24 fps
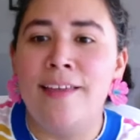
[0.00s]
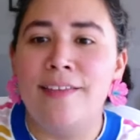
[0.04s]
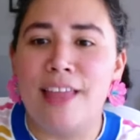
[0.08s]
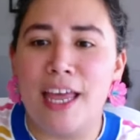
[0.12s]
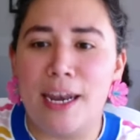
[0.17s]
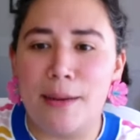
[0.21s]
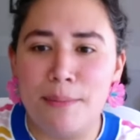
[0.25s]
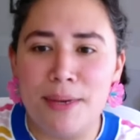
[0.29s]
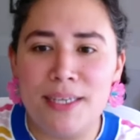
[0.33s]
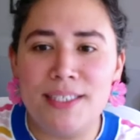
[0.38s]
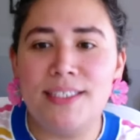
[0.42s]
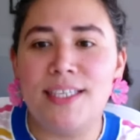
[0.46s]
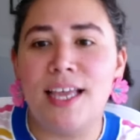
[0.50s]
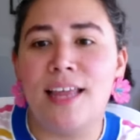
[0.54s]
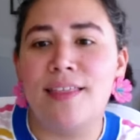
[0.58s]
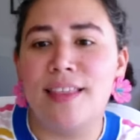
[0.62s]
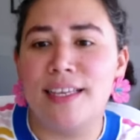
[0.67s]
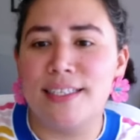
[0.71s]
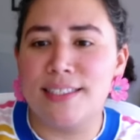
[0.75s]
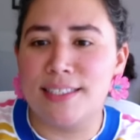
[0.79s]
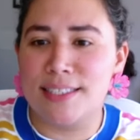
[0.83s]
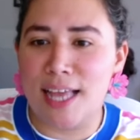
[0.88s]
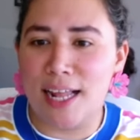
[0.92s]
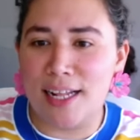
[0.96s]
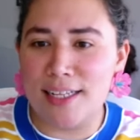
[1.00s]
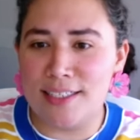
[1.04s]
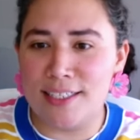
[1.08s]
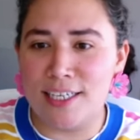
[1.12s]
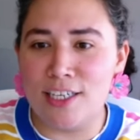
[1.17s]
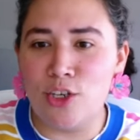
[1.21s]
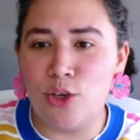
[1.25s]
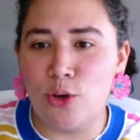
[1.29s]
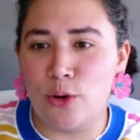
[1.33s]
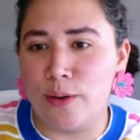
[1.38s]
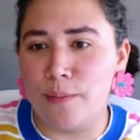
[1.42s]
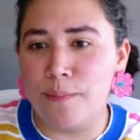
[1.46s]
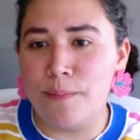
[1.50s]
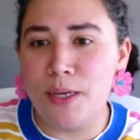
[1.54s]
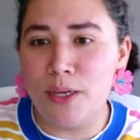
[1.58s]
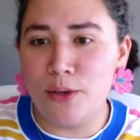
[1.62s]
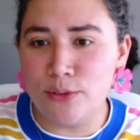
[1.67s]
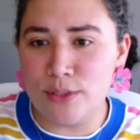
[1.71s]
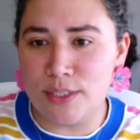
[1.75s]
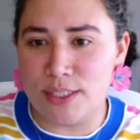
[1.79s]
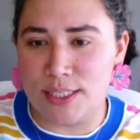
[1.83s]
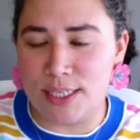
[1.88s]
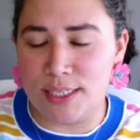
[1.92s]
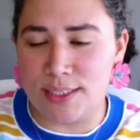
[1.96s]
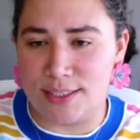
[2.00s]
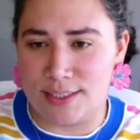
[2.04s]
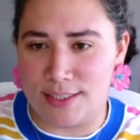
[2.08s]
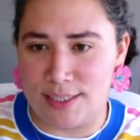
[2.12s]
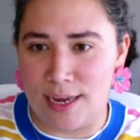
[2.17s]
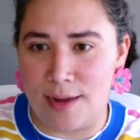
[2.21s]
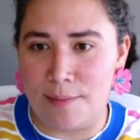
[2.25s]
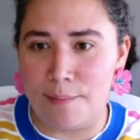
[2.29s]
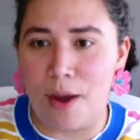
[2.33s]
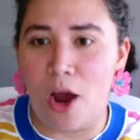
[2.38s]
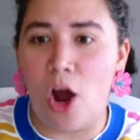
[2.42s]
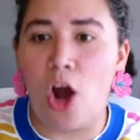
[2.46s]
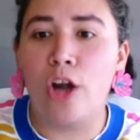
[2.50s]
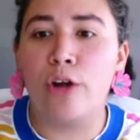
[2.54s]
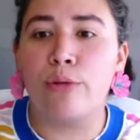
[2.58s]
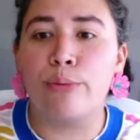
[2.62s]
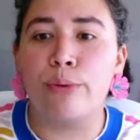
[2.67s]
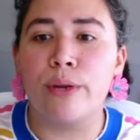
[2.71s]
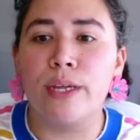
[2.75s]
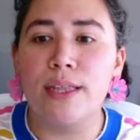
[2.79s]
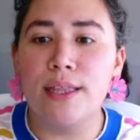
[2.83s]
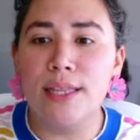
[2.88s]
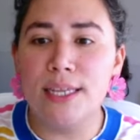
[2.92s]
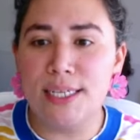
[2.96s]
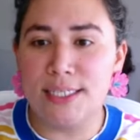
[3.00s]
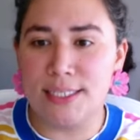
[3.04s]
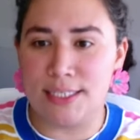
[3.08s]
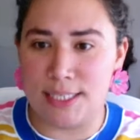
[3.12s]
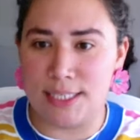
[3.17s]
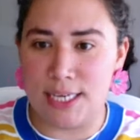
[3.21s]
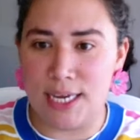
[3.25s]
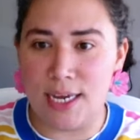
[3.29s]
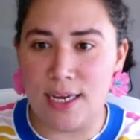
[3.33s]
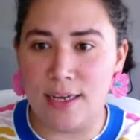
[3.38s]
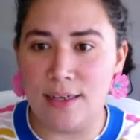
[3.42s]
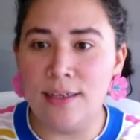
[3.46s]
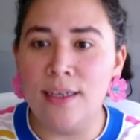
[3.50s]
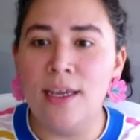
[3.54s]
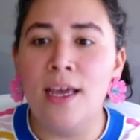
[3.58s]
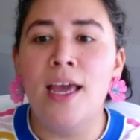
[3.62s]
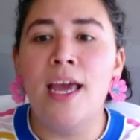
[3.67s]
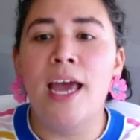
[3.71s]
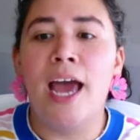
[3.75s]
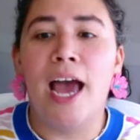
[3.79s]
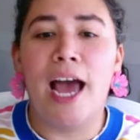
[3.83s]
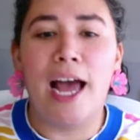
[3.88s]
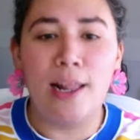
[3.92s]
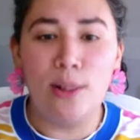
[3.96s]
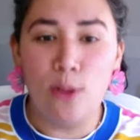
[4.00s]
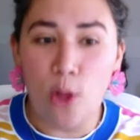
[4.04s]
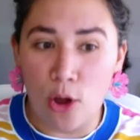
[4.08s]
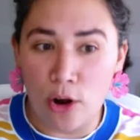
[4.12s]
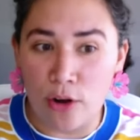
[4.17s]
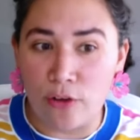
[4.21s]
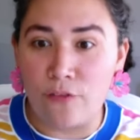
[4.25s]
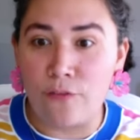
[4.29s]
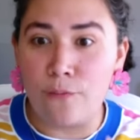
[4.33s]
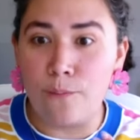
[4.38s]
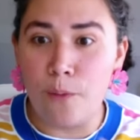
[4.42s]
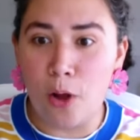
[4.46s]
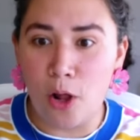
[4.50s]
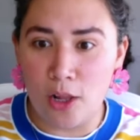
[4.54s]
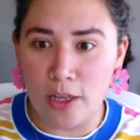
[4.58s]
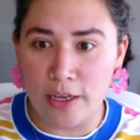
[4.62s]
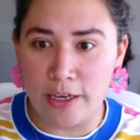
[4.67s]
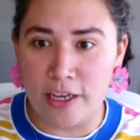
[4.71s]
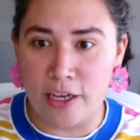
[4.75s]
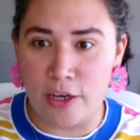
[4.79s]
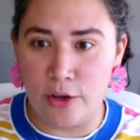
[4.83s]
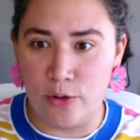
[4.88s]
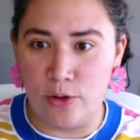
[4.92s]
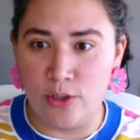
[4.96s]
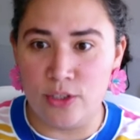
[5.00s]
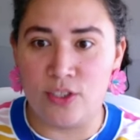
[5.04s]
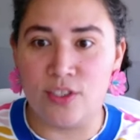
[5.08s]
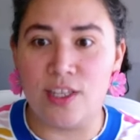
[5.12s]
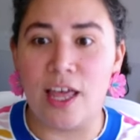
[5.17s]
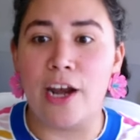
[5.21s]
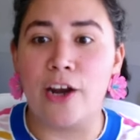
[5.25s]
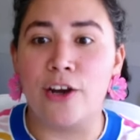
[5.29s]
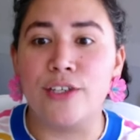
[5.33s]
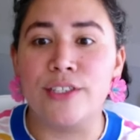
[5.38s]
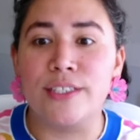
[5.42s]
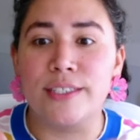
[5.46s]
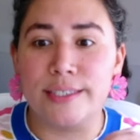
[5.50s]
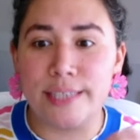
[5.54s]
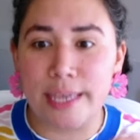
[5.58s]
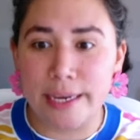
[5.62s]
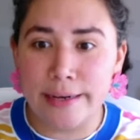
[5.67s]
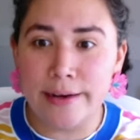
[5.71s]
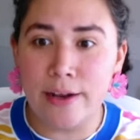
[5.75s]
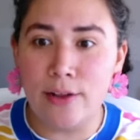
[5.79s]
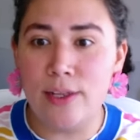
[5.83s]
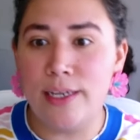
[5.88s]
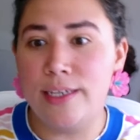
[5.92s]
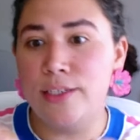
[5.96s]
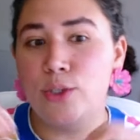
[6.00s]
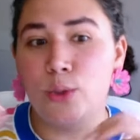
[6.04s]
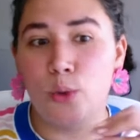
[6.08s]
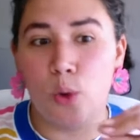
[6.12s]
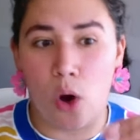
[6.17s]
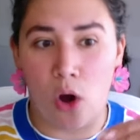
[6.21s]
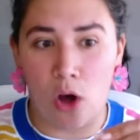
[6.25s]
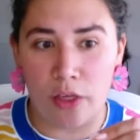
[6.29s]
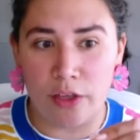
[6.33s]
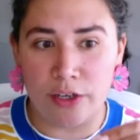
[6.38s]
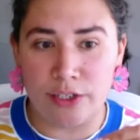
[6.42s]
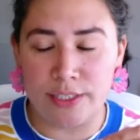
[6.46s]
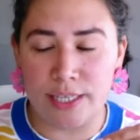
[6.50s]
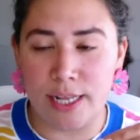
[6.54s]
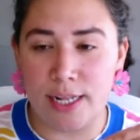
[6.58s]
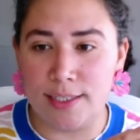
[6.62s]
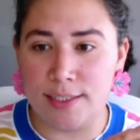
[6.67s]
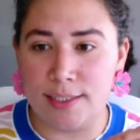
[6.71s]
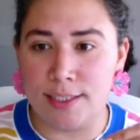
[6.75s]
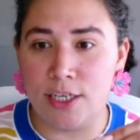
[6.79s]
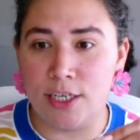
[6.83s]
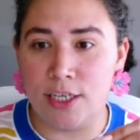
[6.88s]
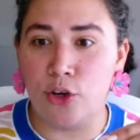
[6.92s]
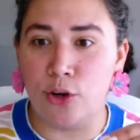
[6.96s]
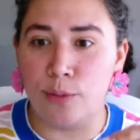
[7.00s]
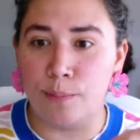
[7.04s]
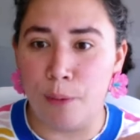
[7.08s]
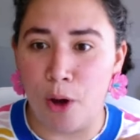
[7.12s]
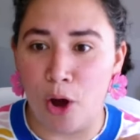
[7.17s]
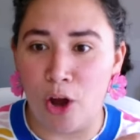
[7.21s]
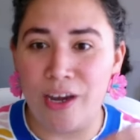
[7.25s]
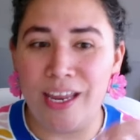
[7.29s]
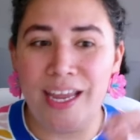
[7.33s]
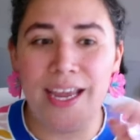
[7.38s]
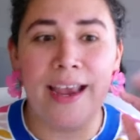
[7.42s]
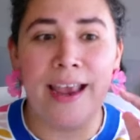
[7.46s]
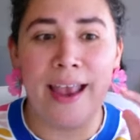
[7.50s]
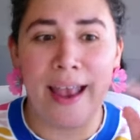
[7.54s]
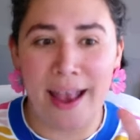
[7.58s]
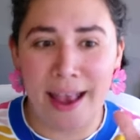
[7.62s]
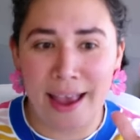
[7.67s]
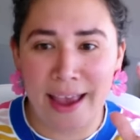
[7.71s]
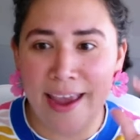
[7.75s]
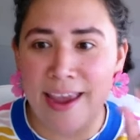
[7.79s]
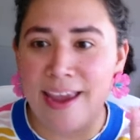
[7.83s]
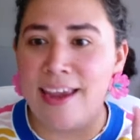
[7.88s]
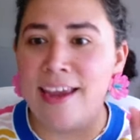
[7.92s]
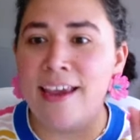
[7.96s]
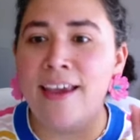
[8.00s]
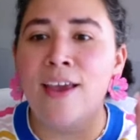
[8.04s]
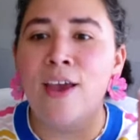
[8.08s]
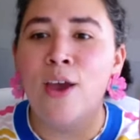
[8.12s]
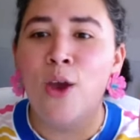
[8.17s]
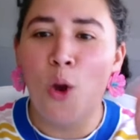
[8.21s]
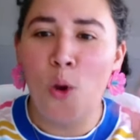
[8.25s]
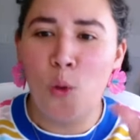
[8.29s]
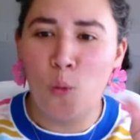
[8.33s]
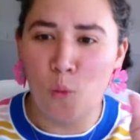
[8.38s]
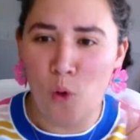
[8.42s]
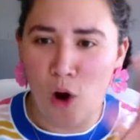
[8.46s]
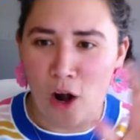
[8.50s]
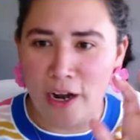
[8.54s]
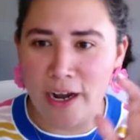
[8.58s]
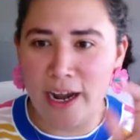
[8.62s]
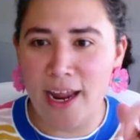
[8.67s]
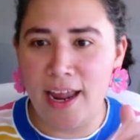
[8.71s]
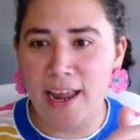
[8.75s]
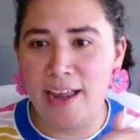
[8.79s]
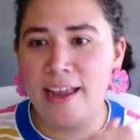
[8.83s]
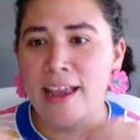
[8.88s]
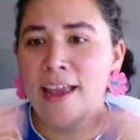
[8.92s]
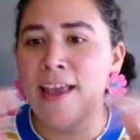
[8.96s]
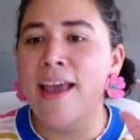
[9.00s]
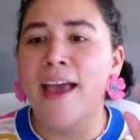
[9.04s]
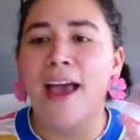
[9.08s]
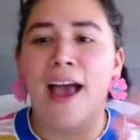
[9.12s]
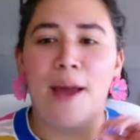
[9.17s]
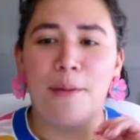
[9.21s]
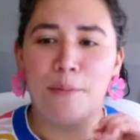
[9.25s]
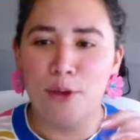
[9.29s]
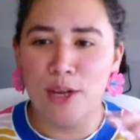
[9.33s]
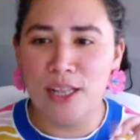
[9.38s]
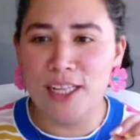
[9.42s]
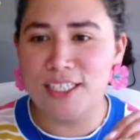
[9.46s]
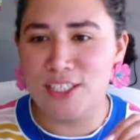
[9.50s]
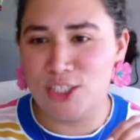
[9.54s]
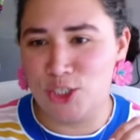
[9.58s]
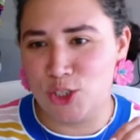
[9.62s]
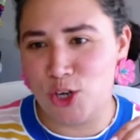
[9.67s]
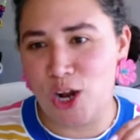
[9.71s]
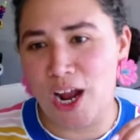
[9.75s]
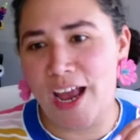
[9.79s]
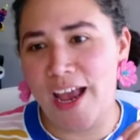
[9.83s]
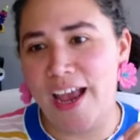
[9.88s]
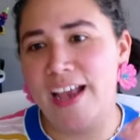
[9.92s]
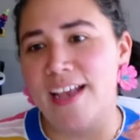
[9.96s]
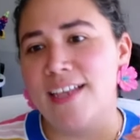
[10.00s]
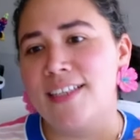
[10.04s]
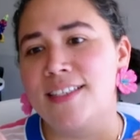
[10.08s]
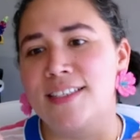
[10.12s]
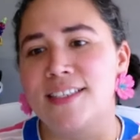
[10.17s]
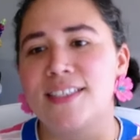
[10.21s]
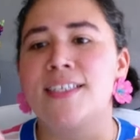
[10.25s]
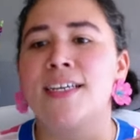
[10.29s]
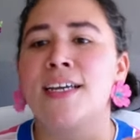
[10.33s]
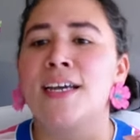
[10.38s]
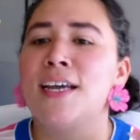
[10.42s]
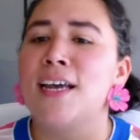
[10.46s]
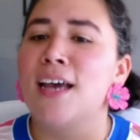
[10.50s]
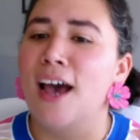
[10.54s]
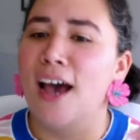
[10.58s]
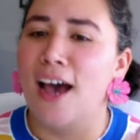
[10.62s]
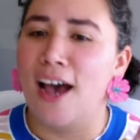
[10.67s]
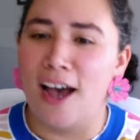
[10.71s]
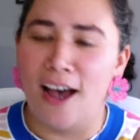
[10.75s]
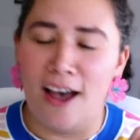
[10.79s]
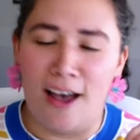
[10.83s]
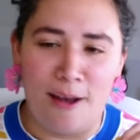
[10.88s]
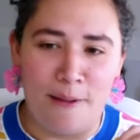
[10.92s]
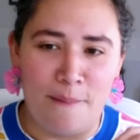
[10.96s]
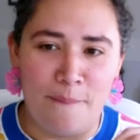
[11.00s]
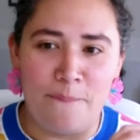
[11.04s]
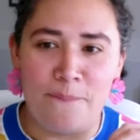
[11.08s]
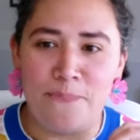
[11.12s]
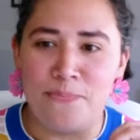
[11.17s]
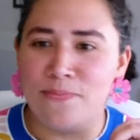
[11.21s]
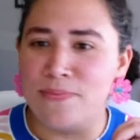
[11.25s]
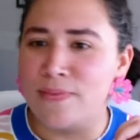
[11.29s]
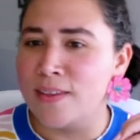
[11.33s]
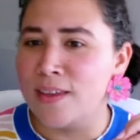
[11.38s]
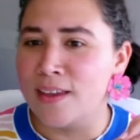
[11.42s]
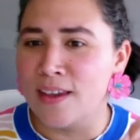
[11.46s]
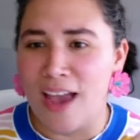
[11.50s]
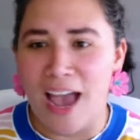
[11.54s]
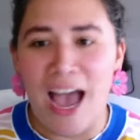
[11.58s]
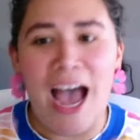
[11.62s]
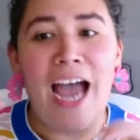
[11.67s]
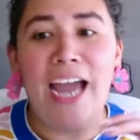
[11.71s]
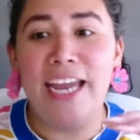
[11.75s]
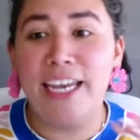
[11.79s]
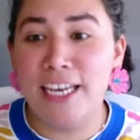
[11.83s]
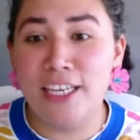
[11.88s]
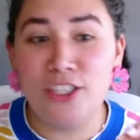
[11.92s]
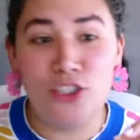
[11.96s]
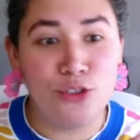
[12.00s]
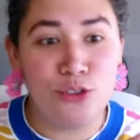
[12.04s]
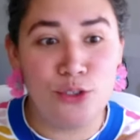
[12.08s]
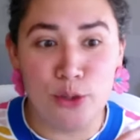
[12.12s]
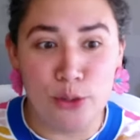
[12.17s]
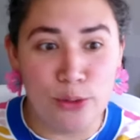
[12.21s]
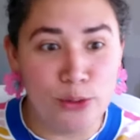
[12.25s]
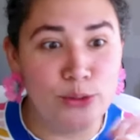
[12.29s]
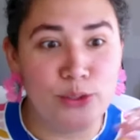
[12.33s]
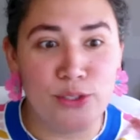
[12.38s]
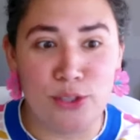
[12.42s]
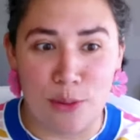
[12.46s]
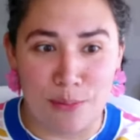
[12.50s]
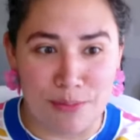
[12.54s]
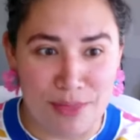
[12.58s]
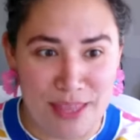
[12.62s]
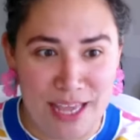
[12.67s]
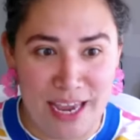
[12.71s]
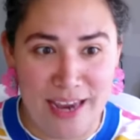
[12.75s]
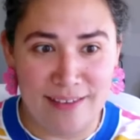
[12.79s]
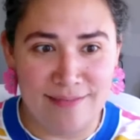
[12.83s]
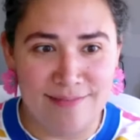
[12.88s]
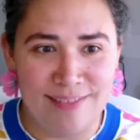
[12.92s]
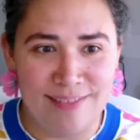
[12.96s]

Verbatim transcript: That means that the cells in your immune system are releasing a lot of molecules that are signaling to other cells in your body, hey, warning, I'm really stressed. I need you to do something.